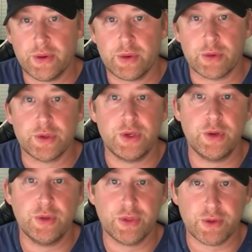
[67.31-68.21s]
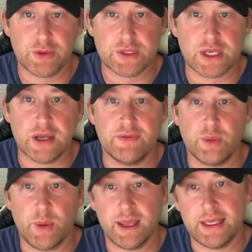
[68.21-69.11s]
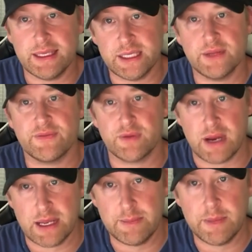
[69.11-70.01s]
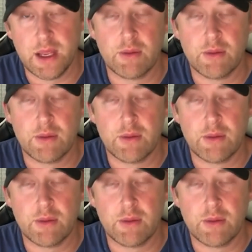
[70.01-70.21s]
or 2/3 of the way into the frame,